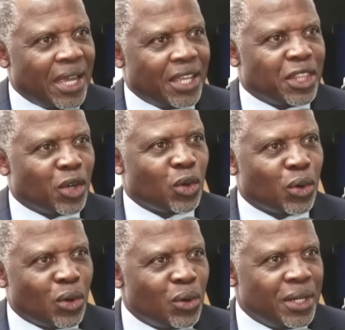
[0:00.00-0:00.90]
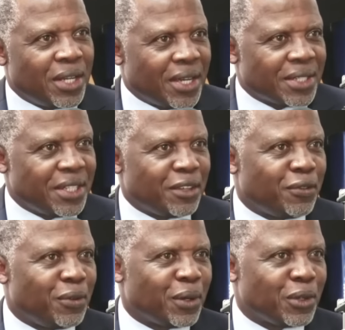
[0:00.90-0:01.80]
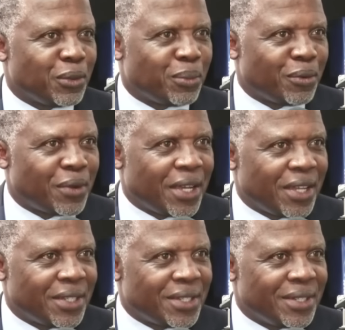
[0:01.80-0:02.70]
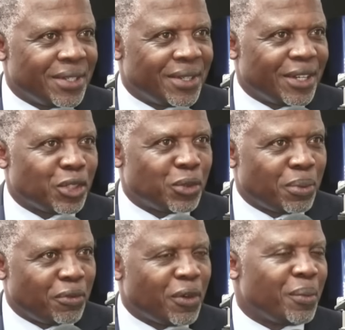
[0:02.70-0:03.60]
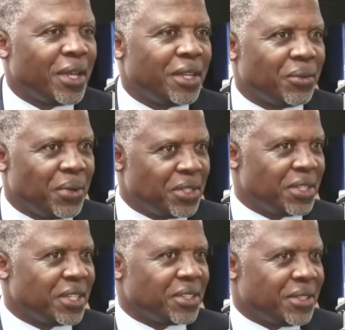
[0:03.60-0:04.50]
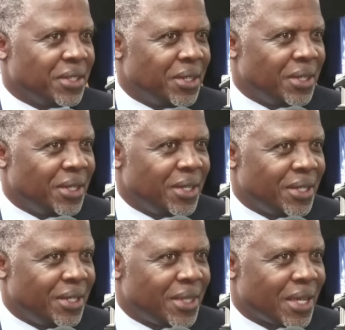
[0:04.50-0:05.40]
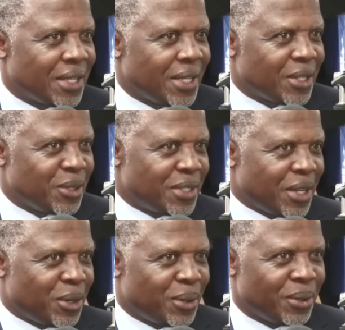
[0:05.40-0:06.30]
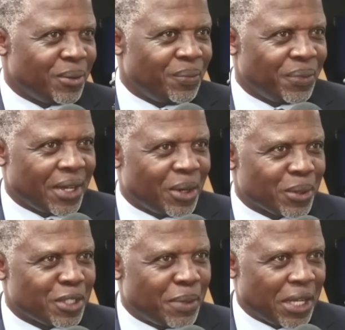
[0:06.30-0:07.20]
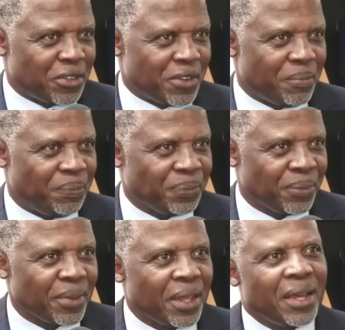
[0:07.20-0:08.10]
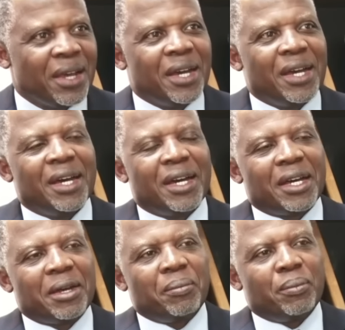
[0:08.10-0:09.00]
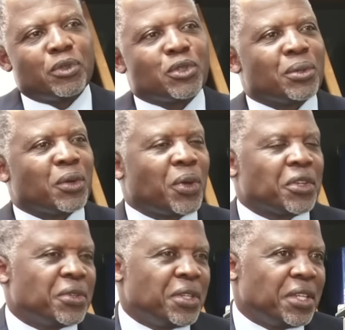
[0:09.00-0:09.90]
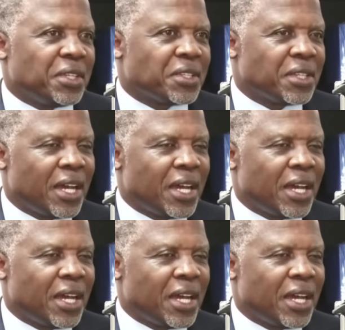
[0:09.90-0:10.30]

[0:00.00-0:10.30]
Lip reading: ethical conduct if you are to provide, to perform any research in that area. So it's a whole spectrum. So the question is,